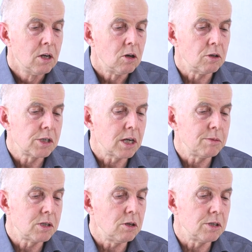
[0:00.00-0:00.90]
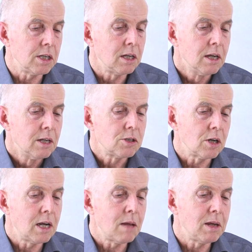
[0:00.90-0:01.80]
on shapes using
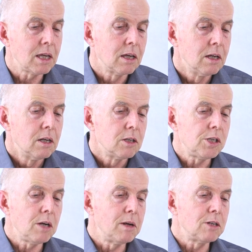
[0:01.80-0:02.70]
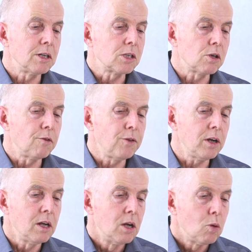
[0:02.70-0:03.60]
dynamic geometric
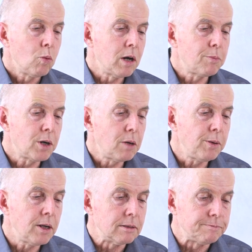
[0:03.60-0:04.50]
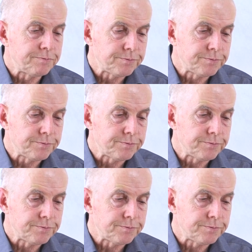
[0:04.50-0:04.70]
software when appropriate.